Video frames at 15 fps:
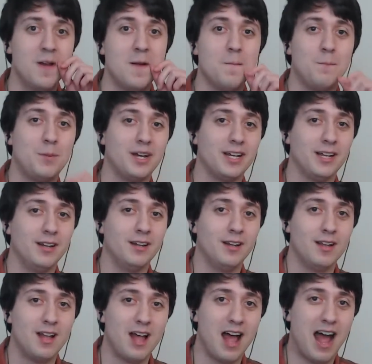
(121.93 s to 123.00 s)
But
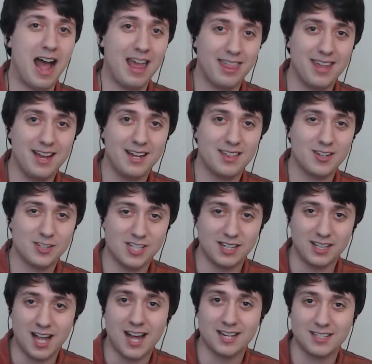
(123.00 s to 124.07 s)
I think there's a
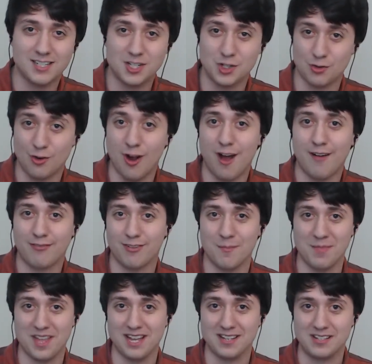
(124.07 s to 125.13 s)
lot to draw
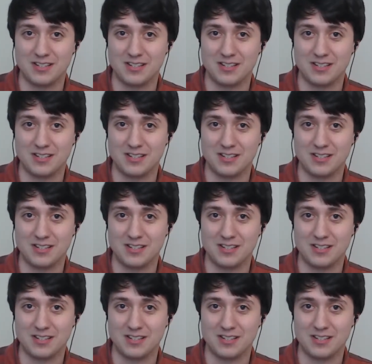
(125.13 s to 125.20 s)
from this,